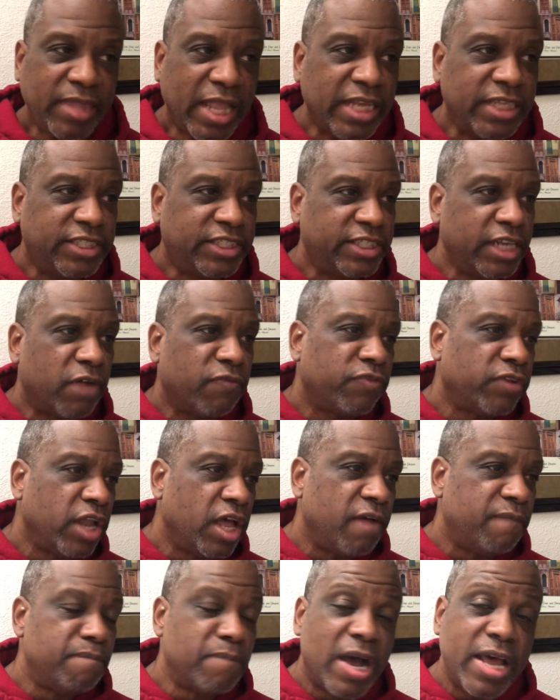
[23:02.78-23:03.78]
Self
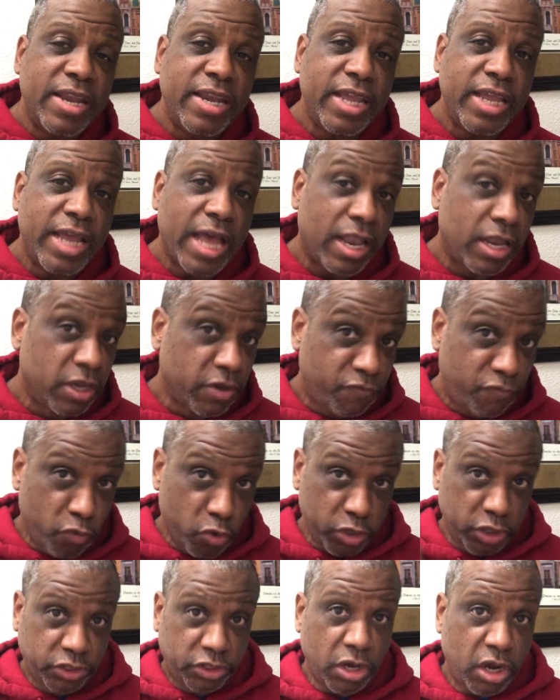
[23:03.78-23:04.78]
Love Monday, I look
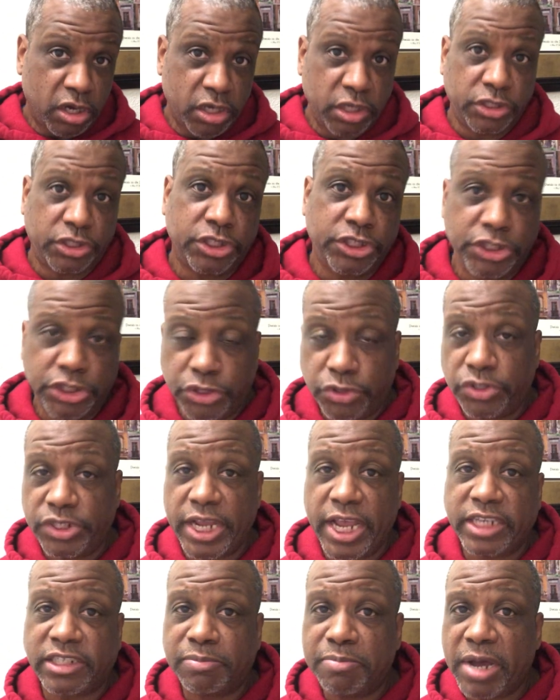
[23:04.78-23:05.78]
forward to talking to you
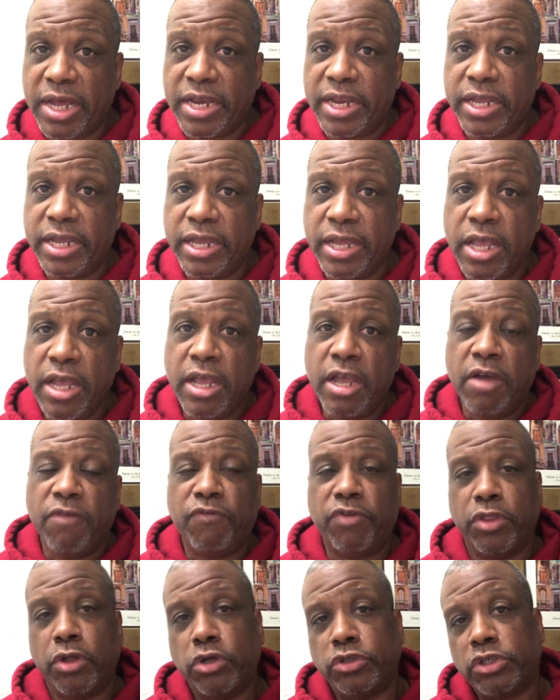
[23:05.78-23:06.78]
next Monday.
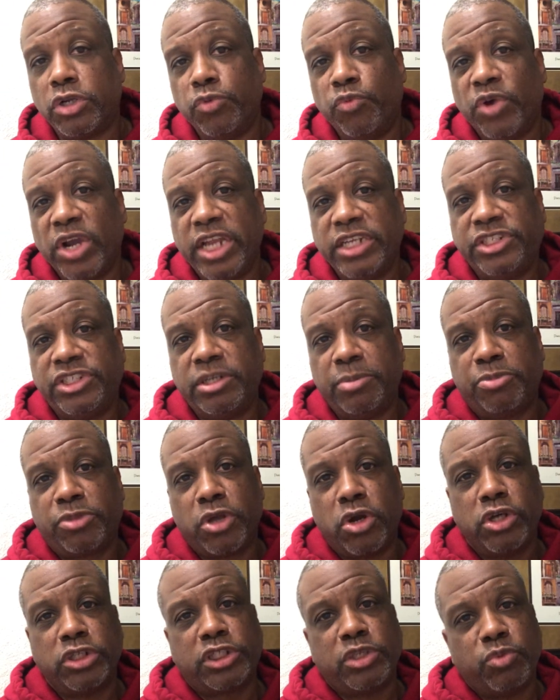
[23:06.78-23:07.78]
For those on Relationship
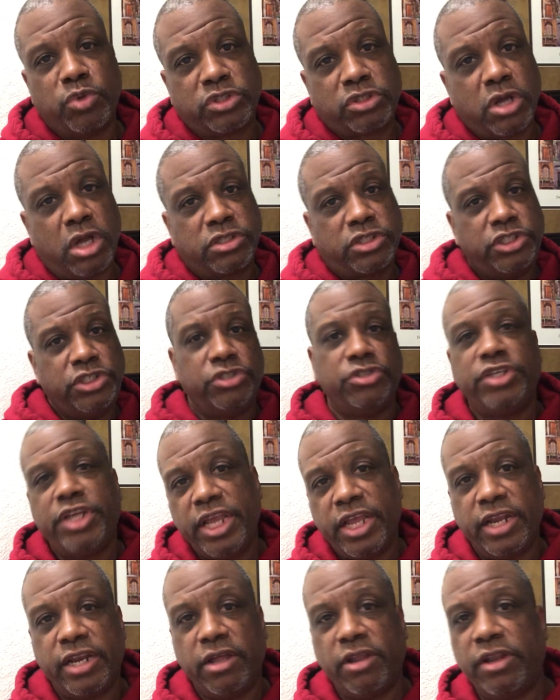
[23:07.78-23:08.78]
Thursday, we'll talk to you
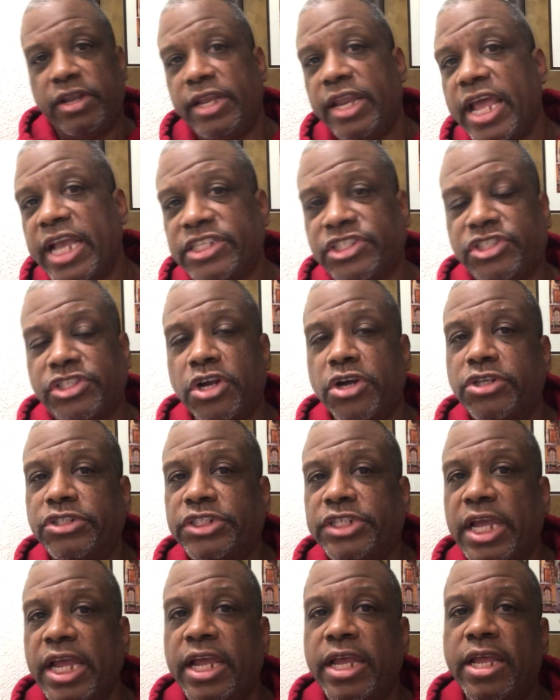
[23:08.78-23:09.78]
again on next
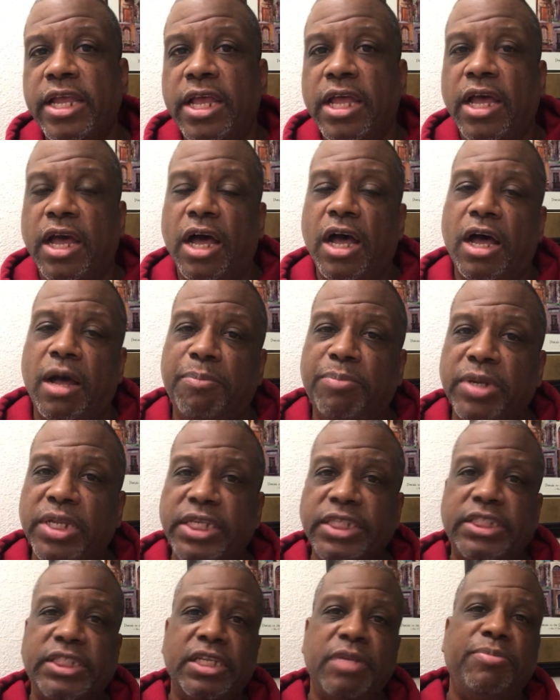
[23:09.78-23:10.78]
Thursday. Uh,
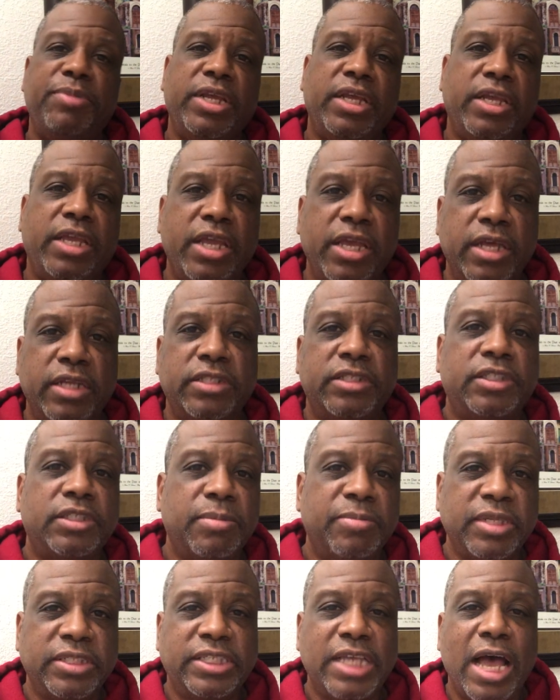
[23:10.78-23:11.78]
please send me again some
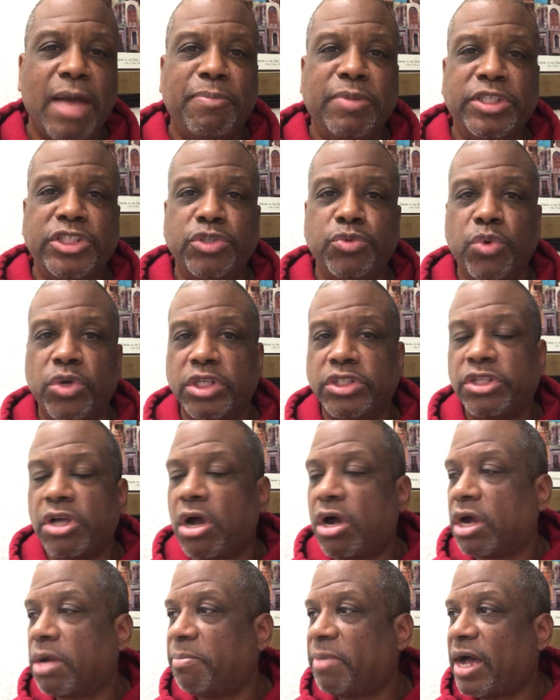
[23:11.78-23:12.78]
of the topics you want to
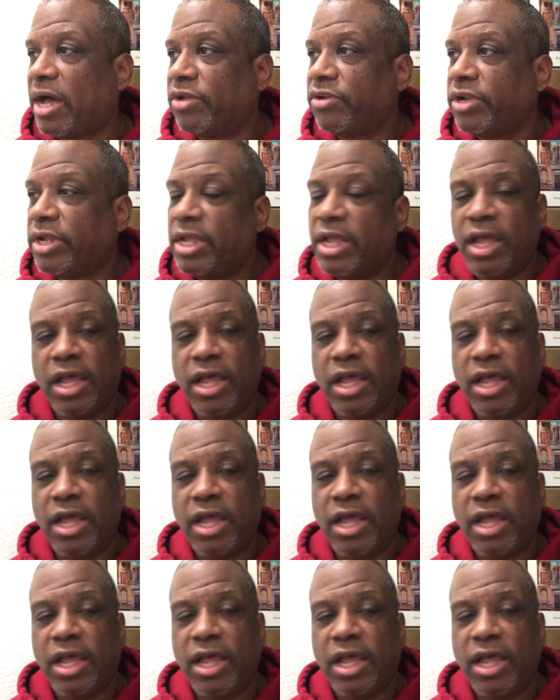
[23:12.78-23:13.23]
talk about.